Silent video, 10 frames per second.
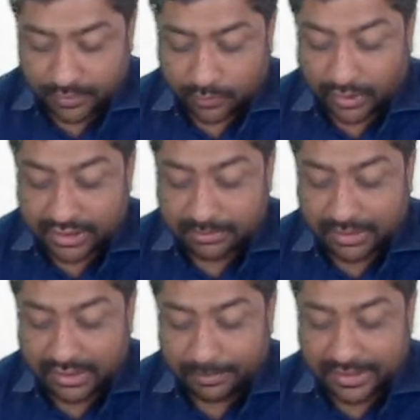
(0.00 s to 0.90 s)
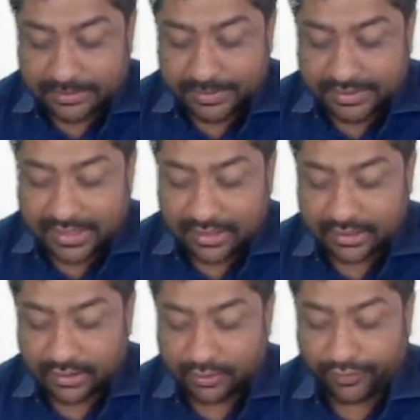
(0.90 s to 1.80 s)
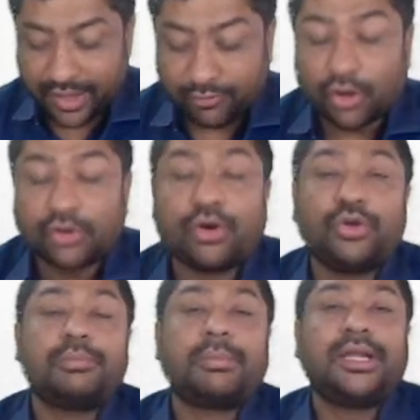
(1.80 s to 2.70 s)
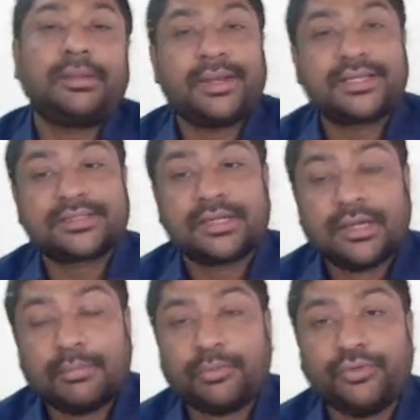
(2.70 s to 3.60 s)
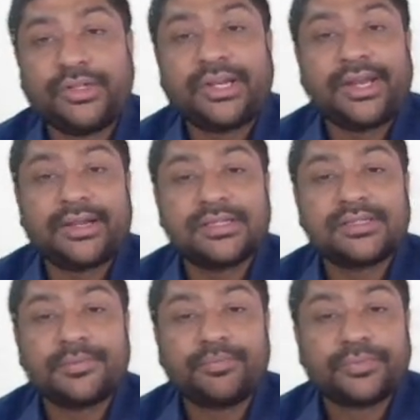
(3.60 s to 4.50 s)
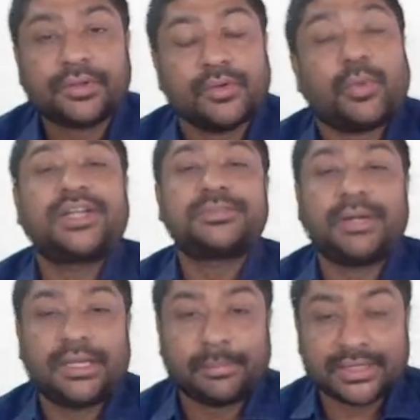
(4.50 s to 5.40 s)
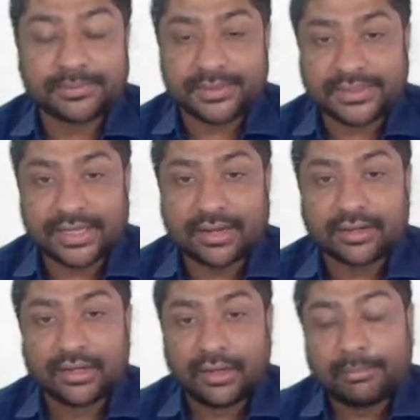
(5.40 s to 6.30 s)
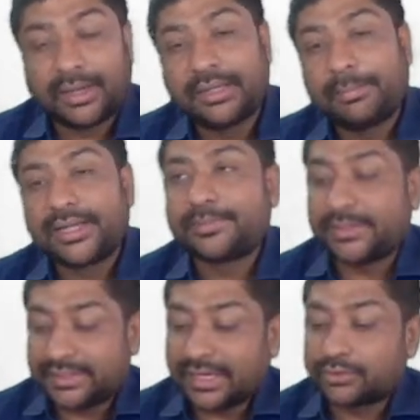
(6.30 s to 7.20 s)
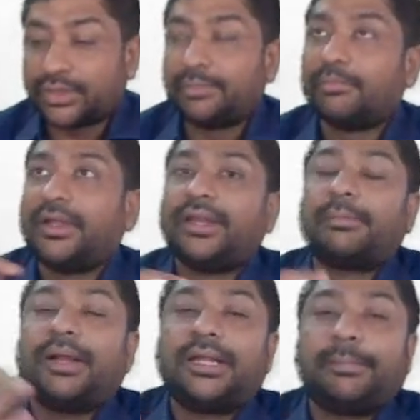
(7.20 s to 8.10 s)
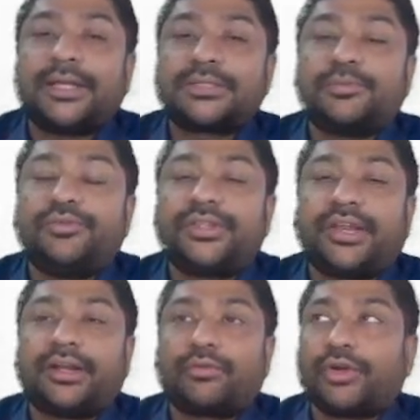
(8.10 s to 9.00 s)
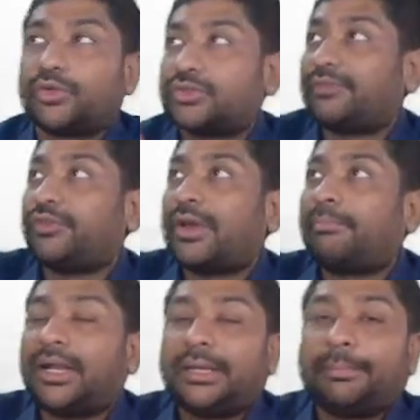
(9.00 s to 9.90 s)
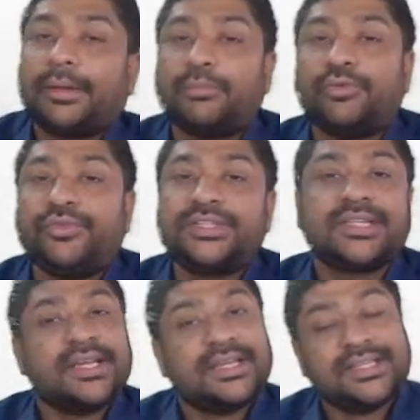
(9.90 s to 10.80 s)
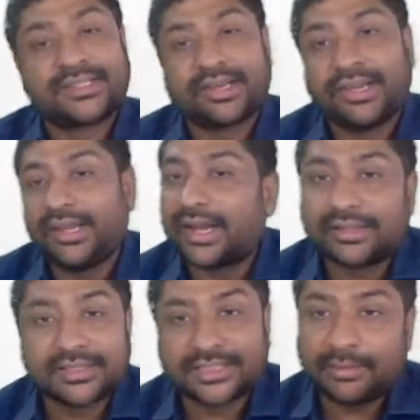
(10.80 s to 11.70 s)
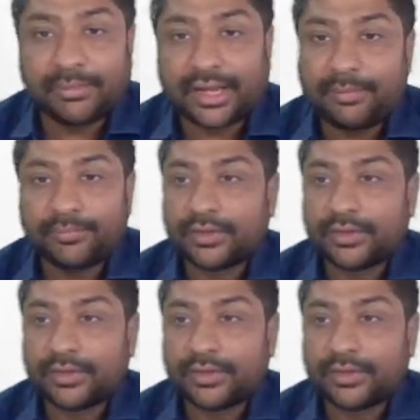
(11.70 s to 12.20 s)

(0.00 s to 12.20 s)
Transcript: What is multiplex PCR? We have all gone to multiplex movie theaters. What is multiplex PCR? Multiplex PCR. So in a multiplex movie theater, what is it? You have multiple movies screening at the same time.